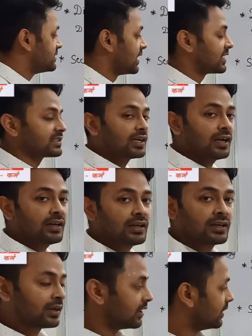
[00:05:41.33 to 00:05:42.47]
section
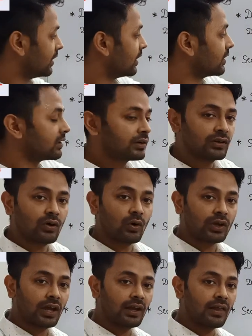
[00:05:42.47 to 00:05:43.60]
here.
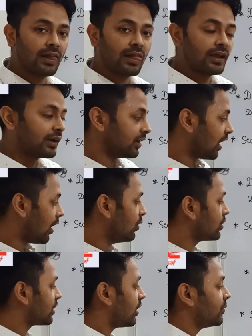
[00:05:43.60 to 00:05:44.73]
Okay.
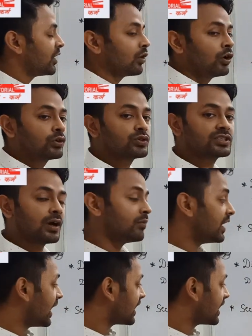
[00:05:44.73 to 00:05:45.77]
Now coming on to some